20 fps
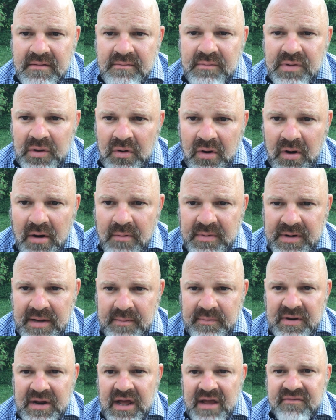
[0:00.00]
and Bill Hartman
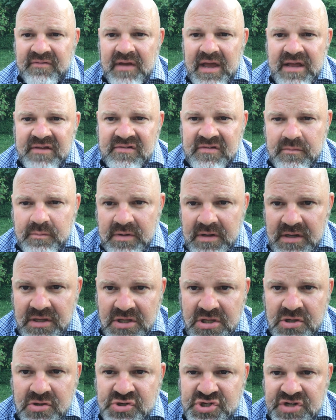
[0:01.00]
up at iFast have been a
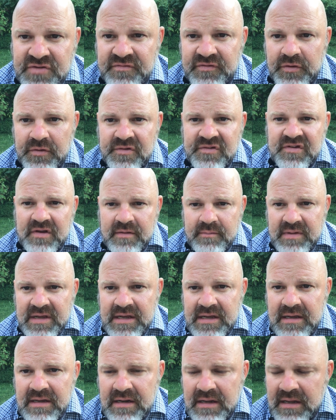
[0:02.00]
huge influence on
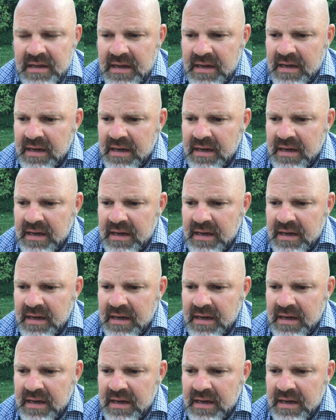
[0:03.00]
me, and